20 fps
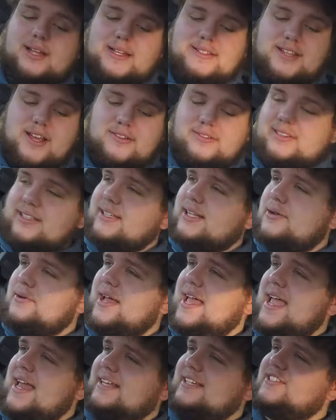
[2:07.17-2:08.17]
I don't think there were
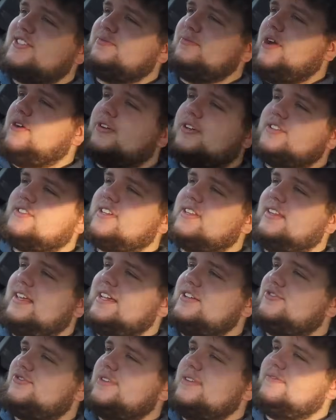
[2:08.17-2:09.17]
any smokers in the
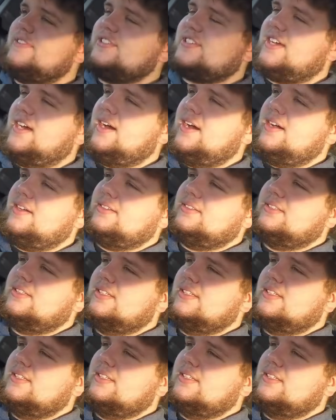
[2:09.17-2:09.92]
history of this car.